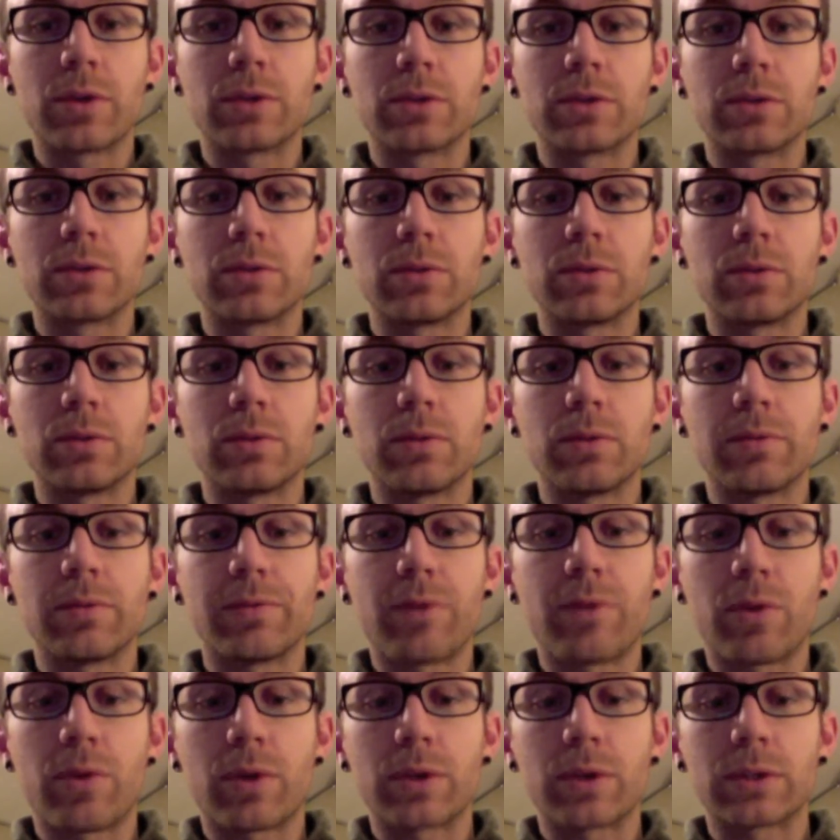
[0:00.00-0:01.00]
to
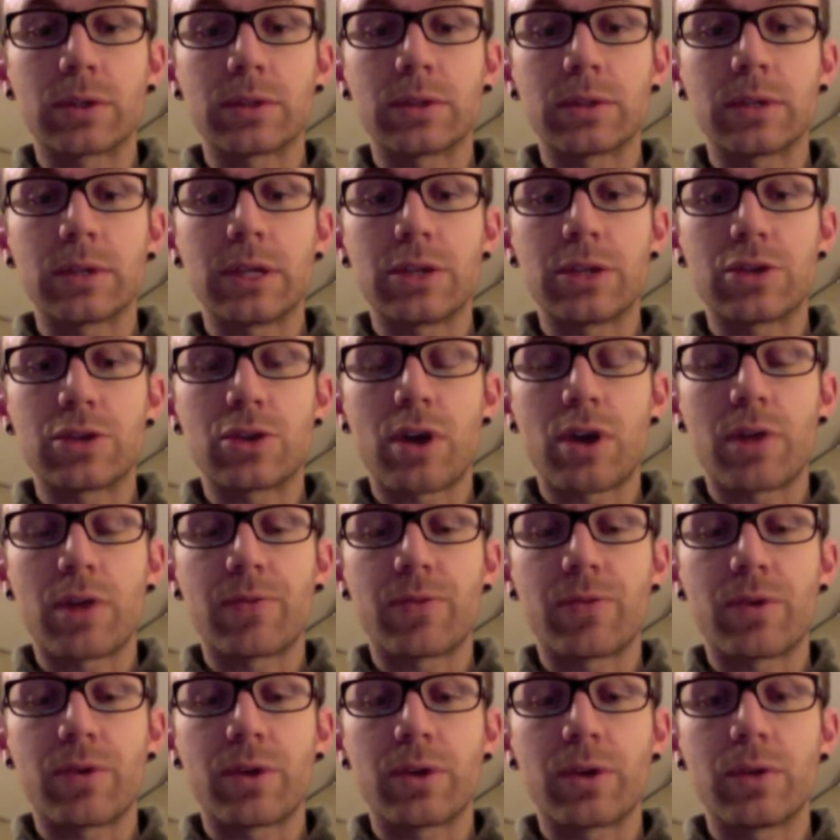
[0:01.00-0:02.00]
focus each shot
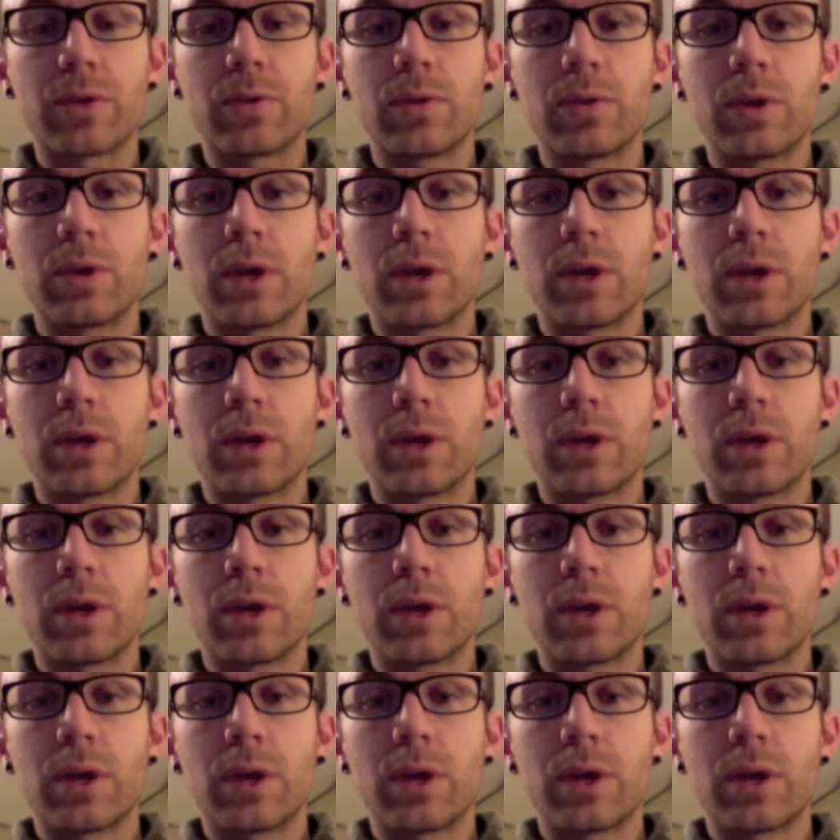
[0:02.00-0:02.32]
for you.